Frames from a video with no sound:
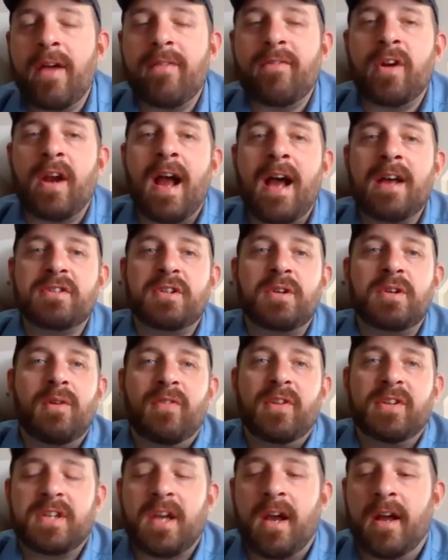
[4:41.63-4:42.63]
ever ask you if
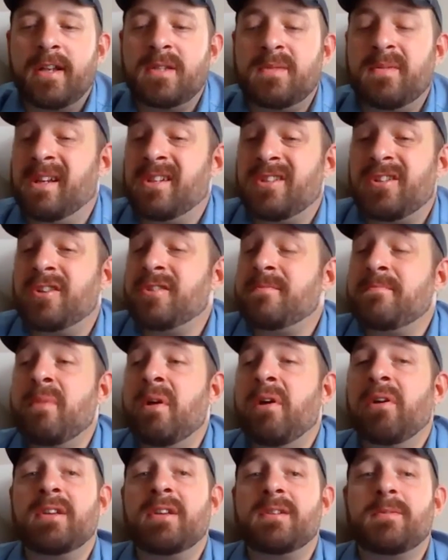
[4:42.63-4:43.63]
it's guns, because there's
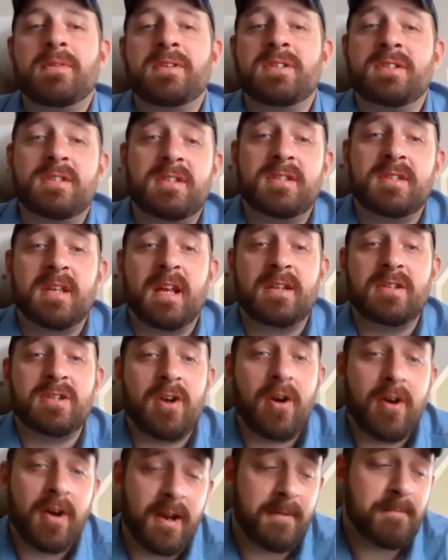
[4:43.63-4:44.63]
millions of businesses that get
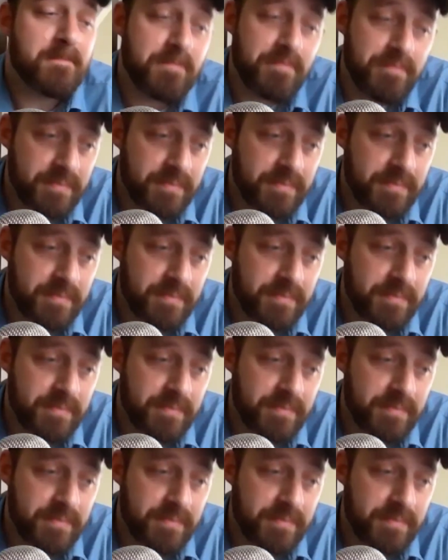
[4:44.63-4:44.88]
started.